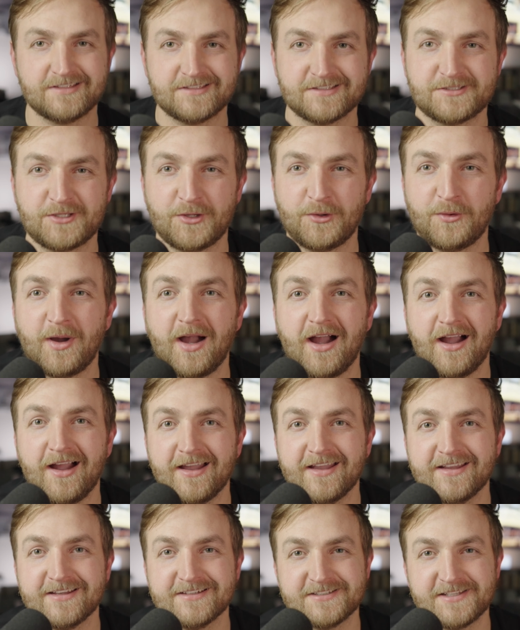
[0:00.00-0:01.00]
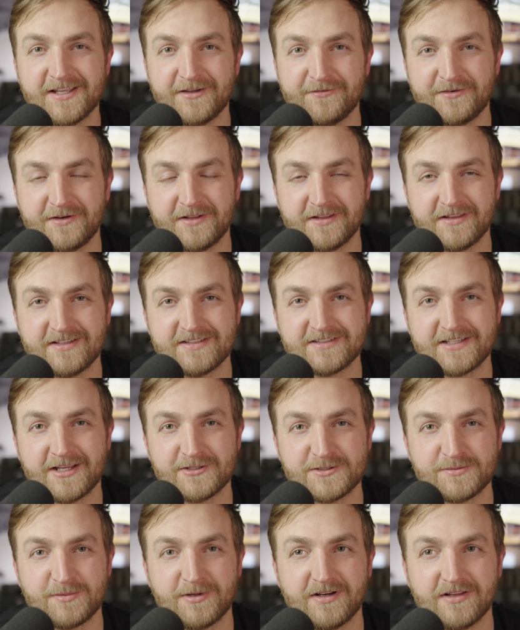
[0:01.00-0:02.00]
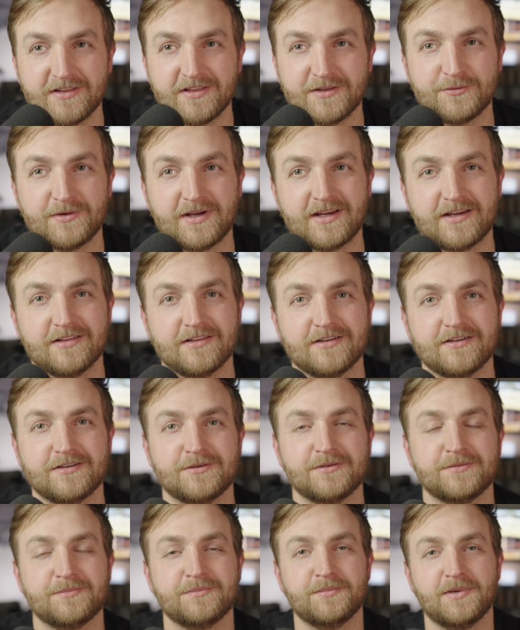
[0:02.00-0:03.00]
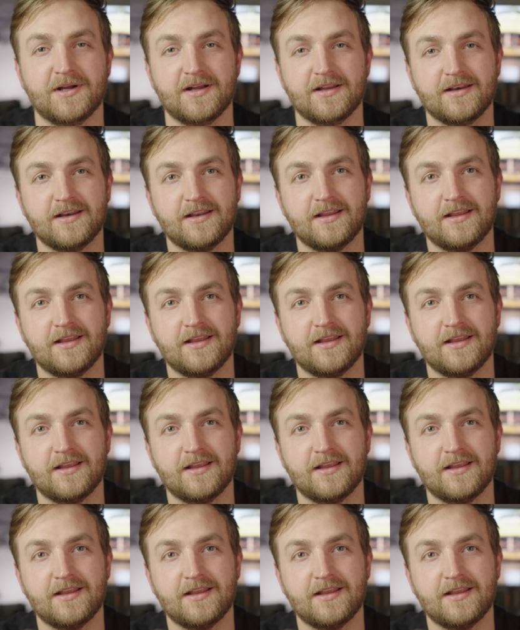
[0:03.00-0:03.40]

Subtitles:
So high is definitely sounds better than regular, but